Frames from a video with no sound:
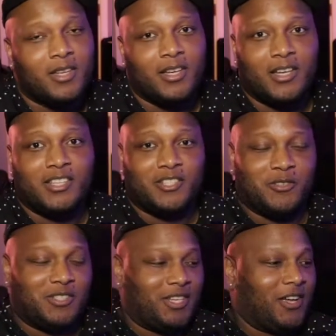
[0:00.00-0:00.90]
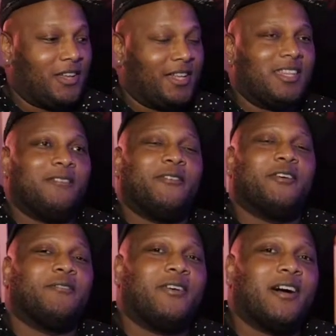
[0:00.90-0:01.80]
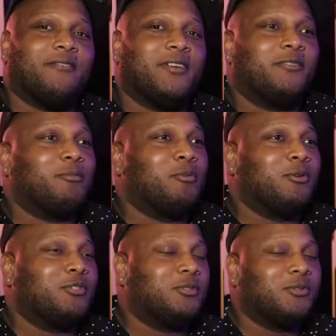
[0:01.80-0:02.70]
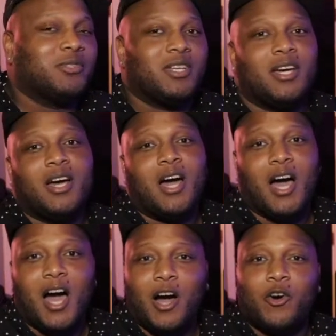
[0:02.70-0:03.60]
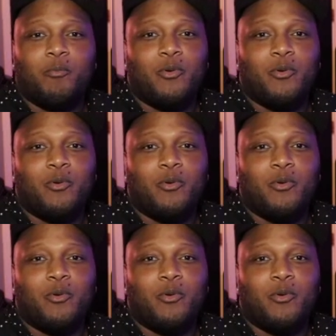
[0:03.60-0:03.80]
it's going to sound like that Vari Fi effect for Pro Tools. I hope you